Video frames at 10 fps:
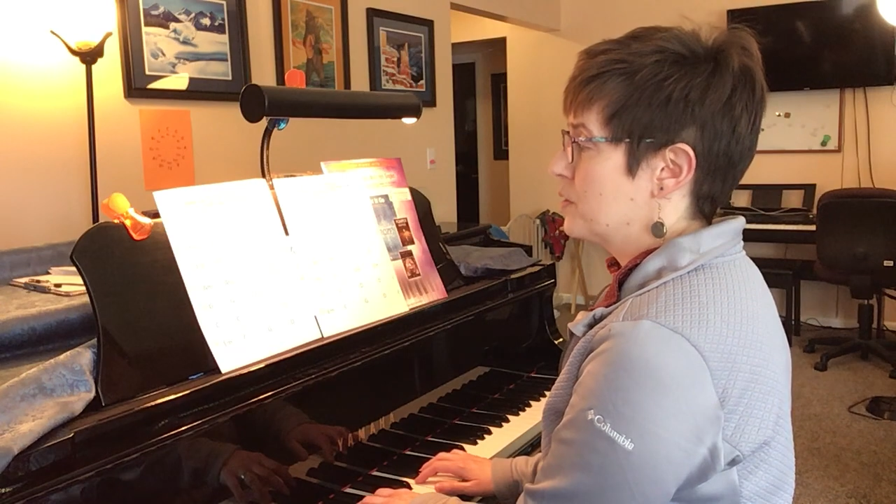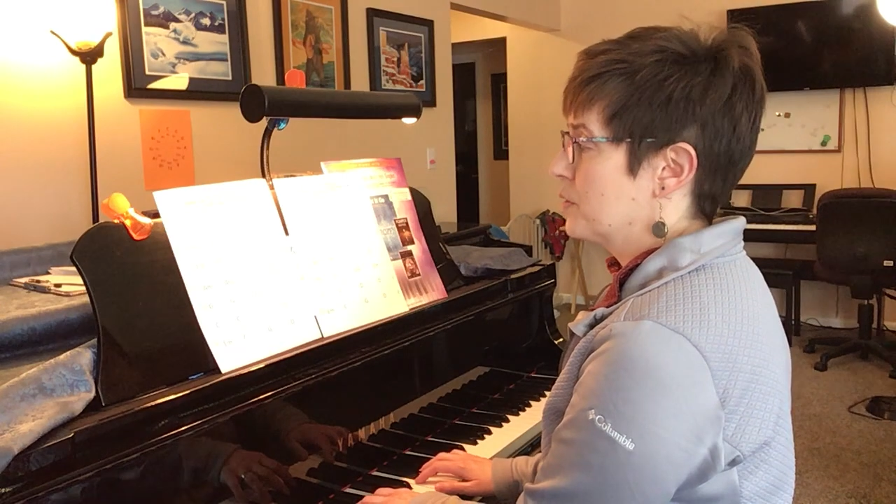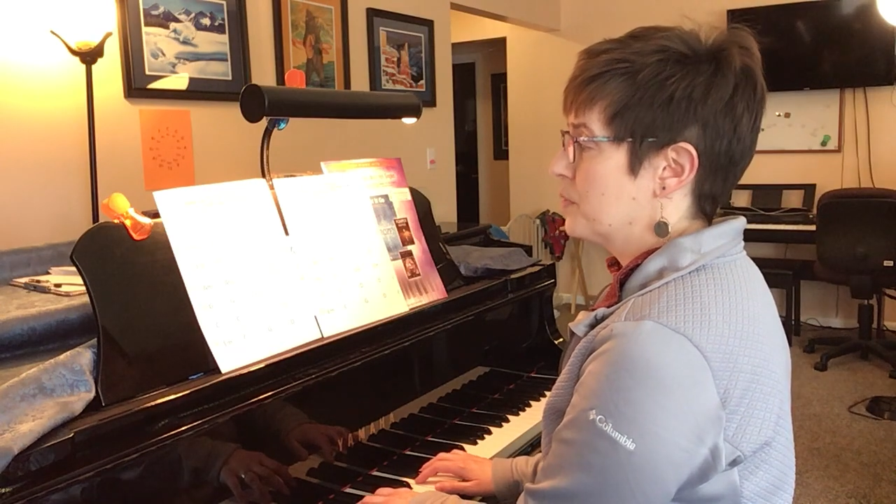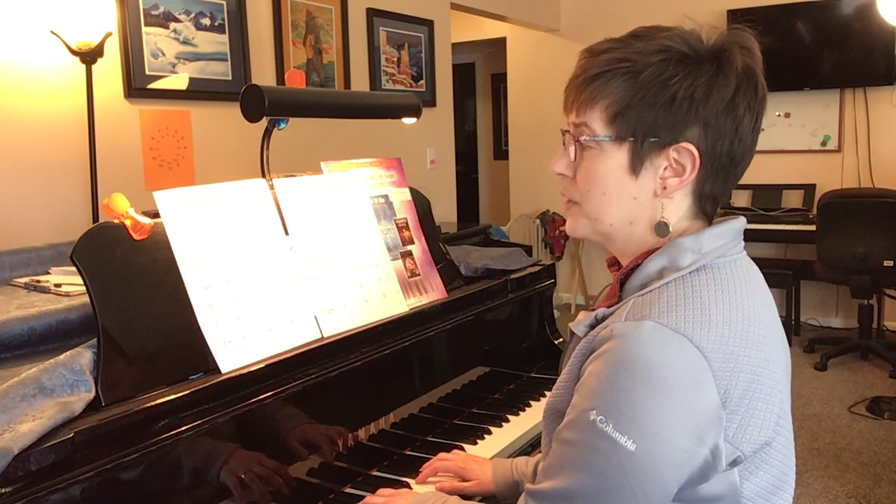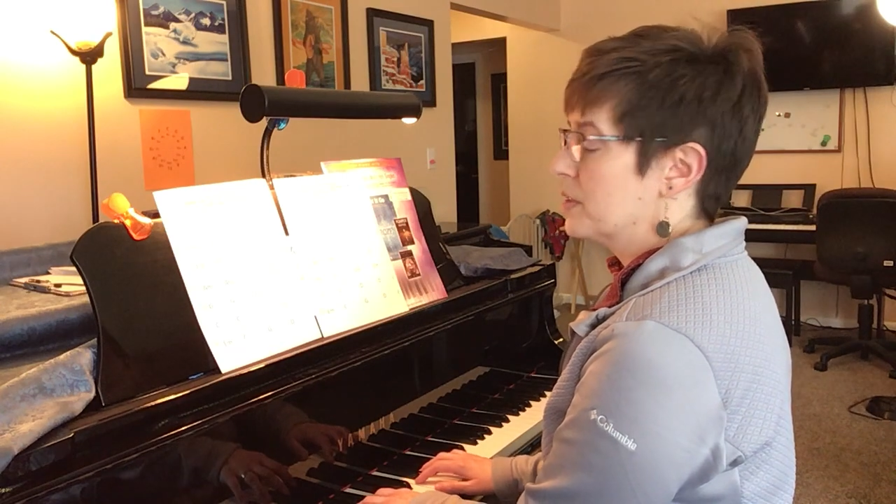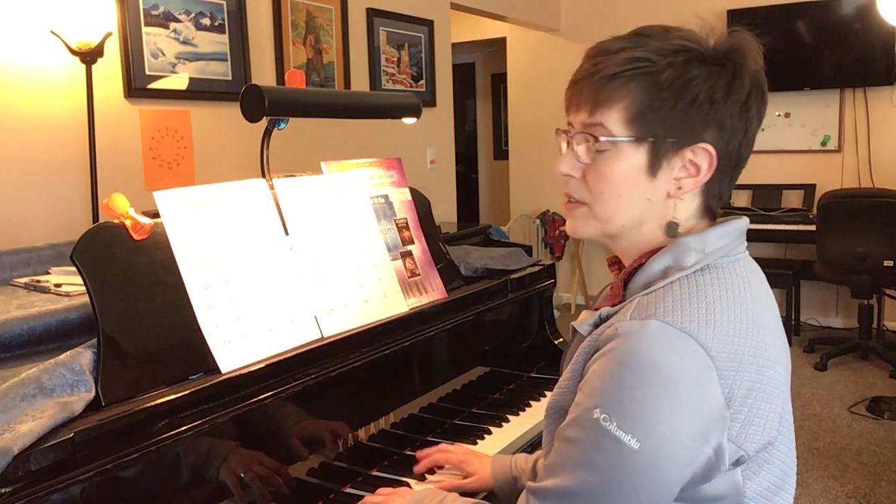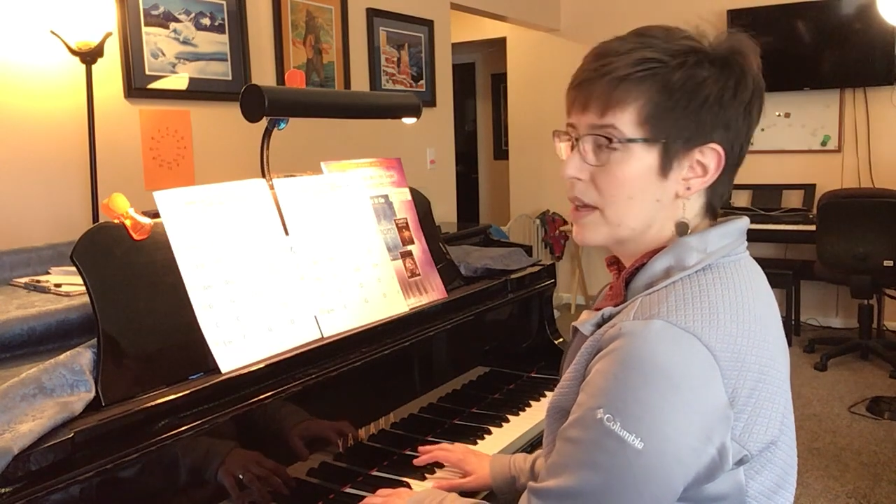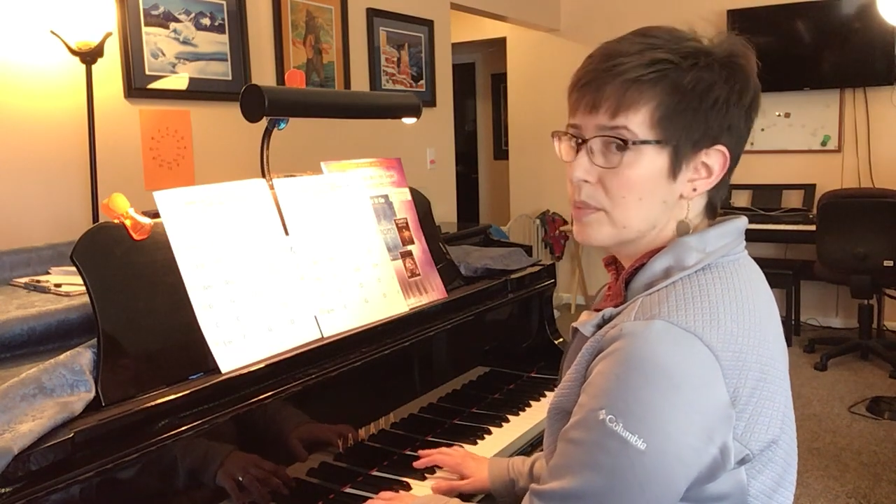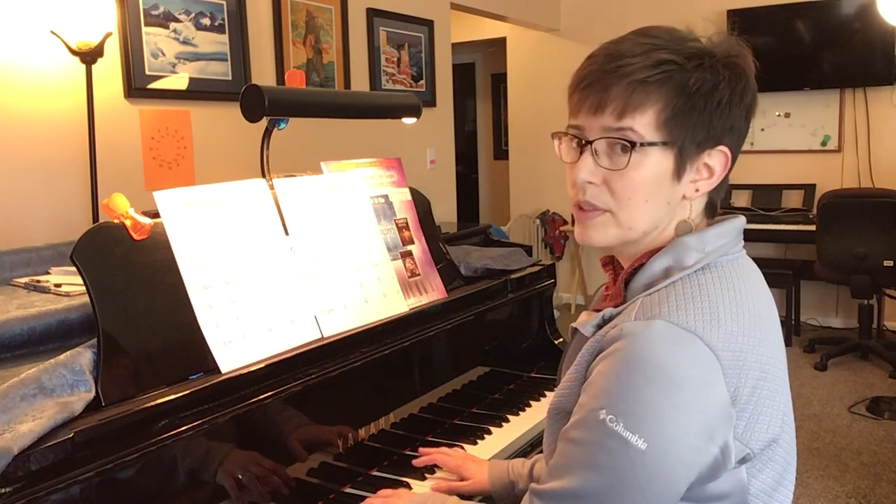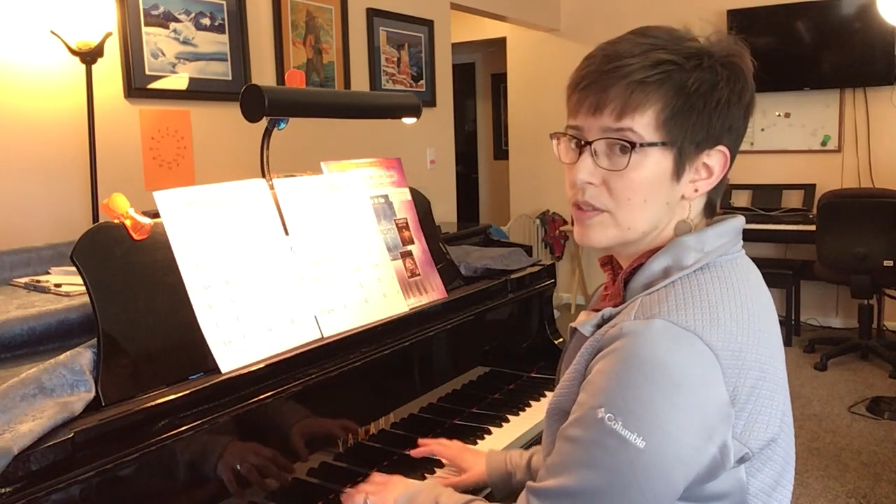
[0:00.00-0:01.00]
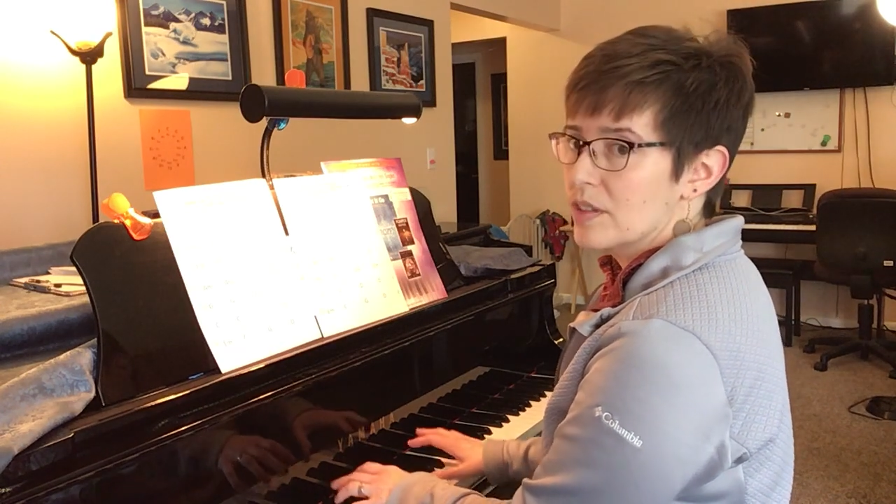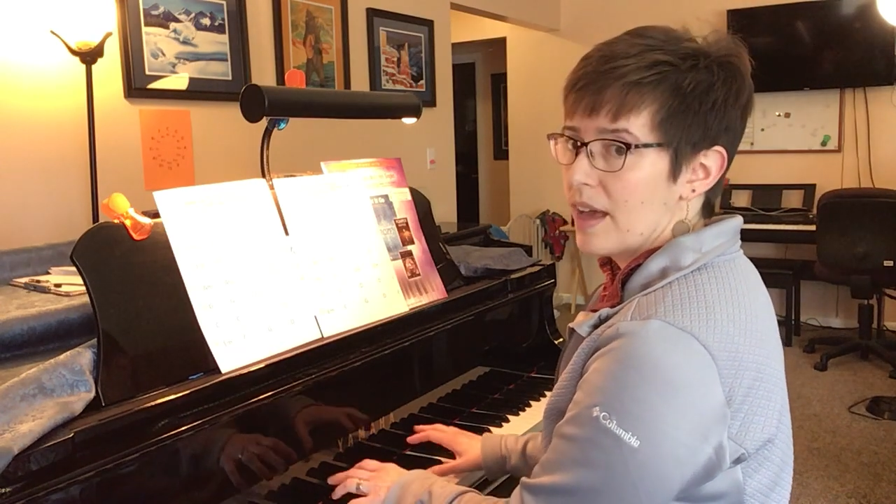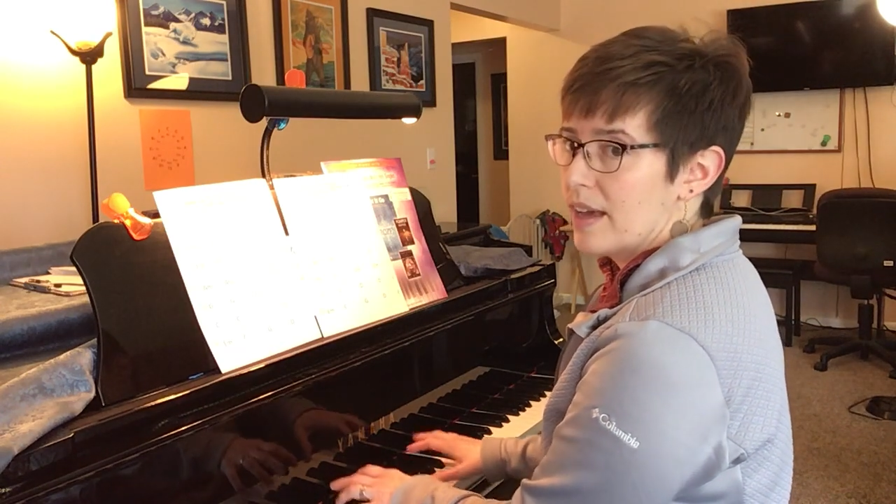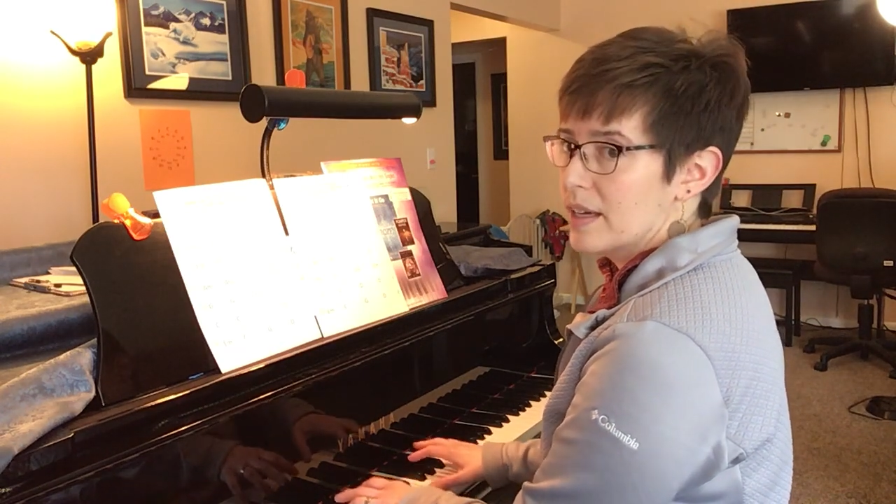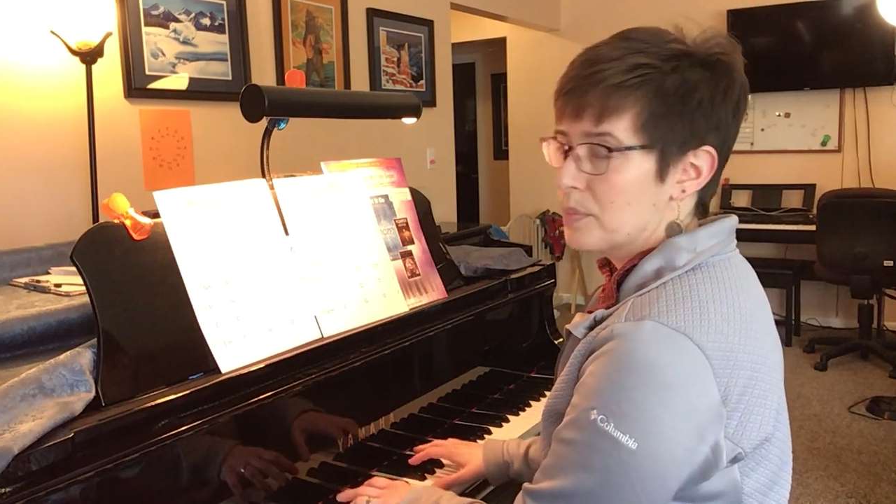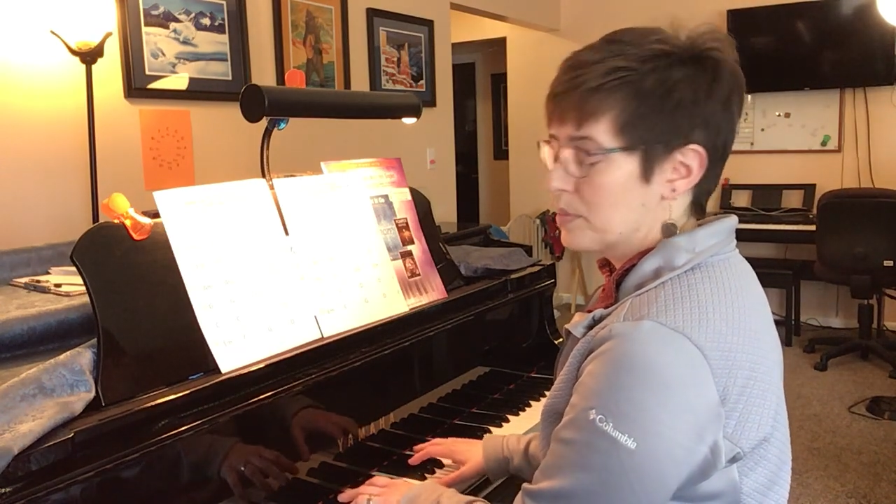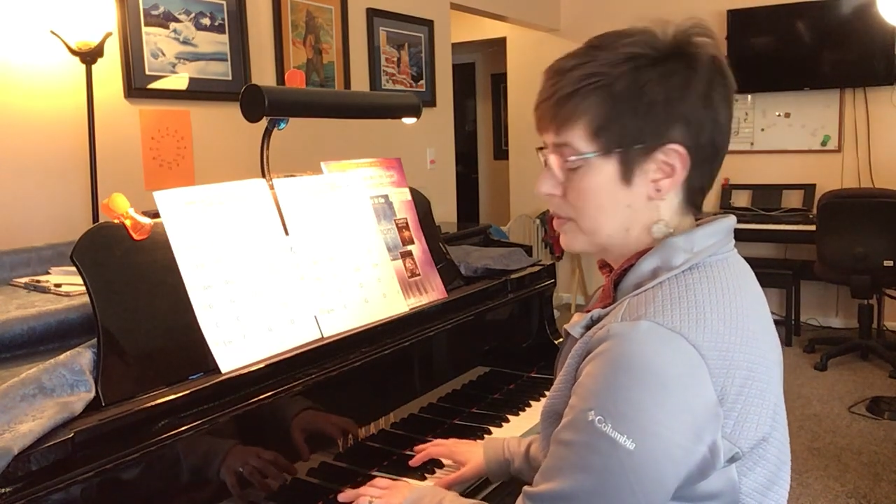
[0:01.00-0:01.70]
your fingers up into that up